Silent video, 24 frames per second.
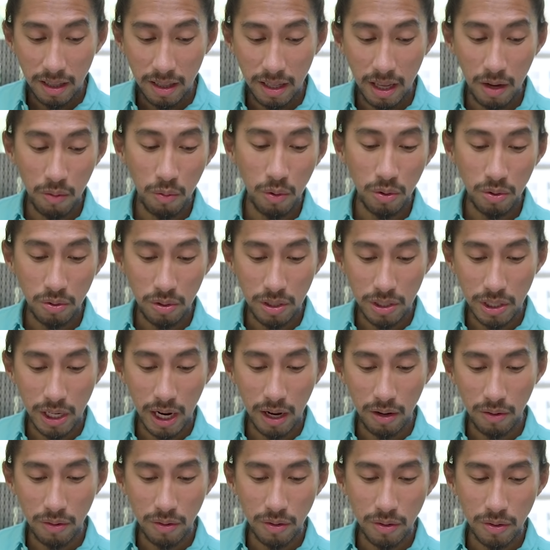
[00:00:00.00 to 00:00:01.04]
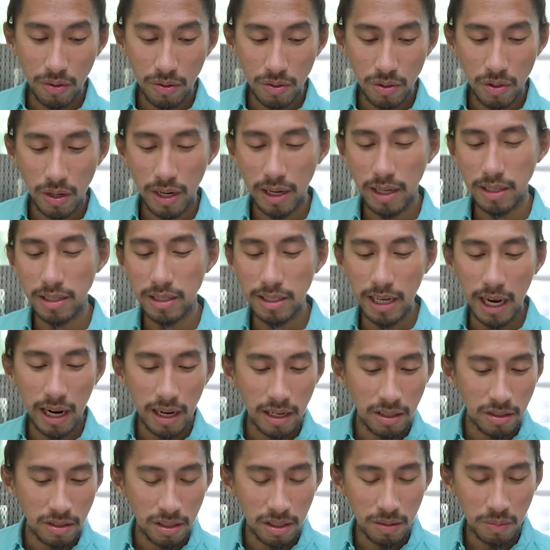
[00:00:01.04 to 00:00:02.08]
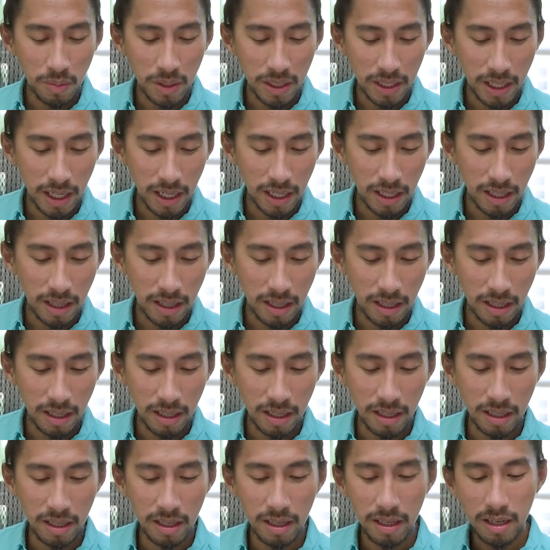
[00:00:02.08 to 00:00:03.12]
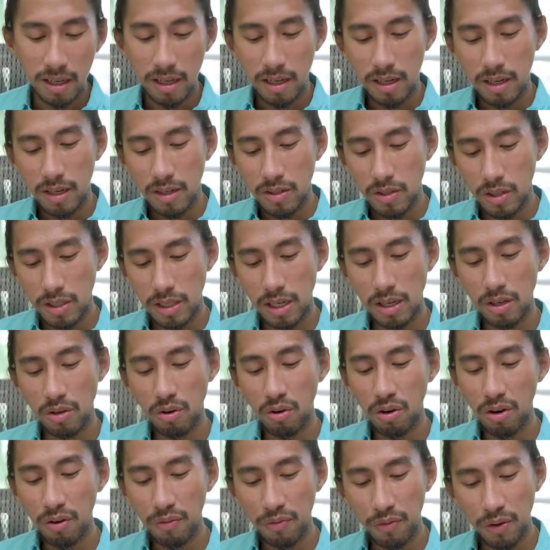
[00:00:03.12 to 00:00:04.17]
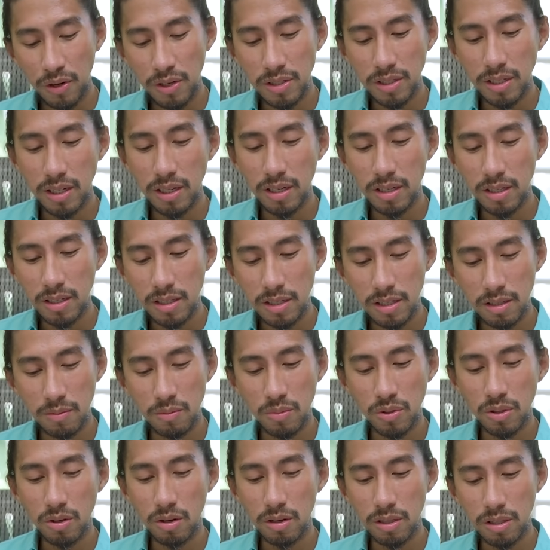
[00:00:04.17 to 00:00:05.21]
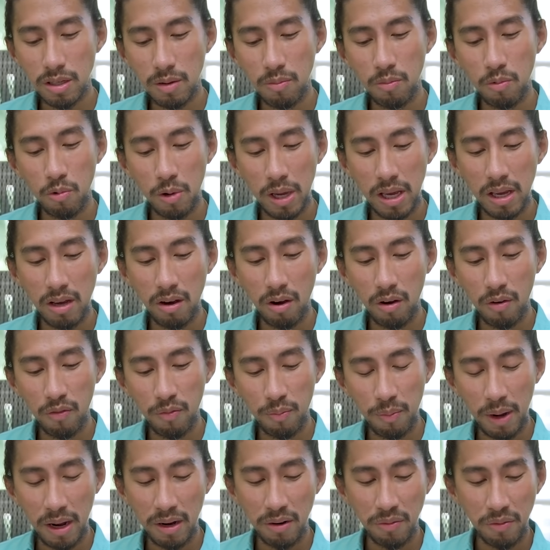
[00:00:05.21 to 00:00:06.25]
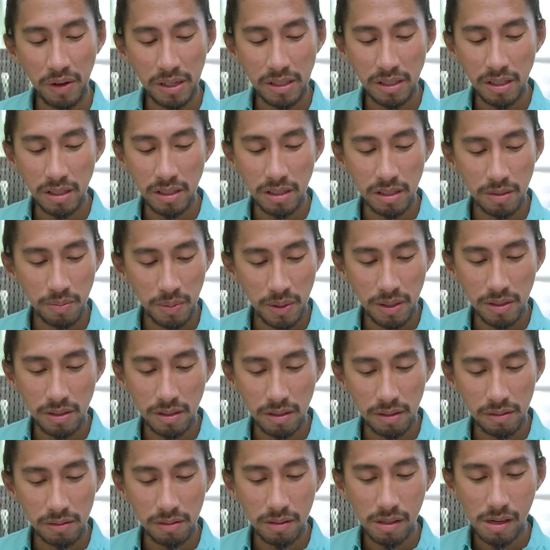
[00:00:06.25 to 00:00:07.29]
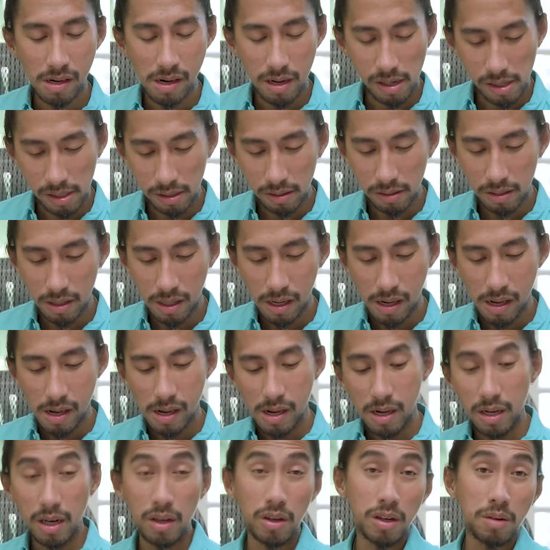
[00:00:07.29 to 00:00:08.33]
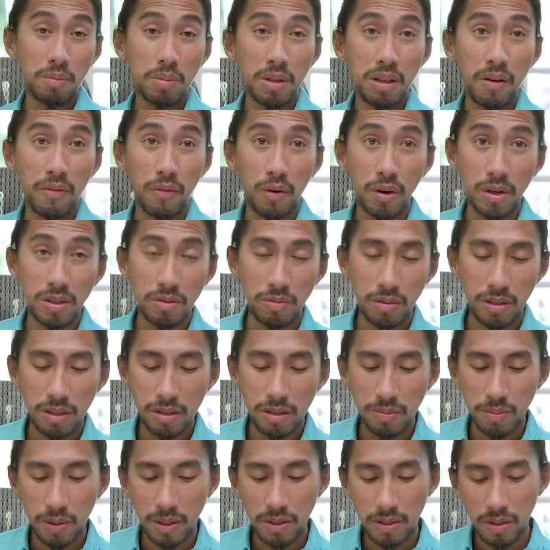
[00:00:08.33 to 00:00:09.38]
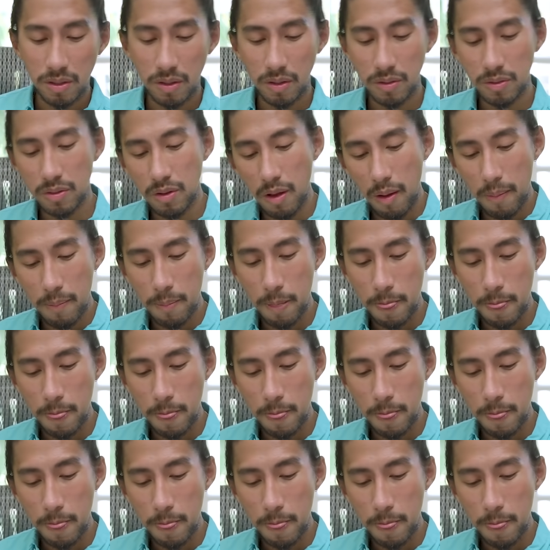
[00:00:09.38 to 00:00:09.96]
they won't reach out. So like a silent treatment kind of thing. So it's like you're reversing some some way of manifesting this person. Right? you could be divorced with this person also.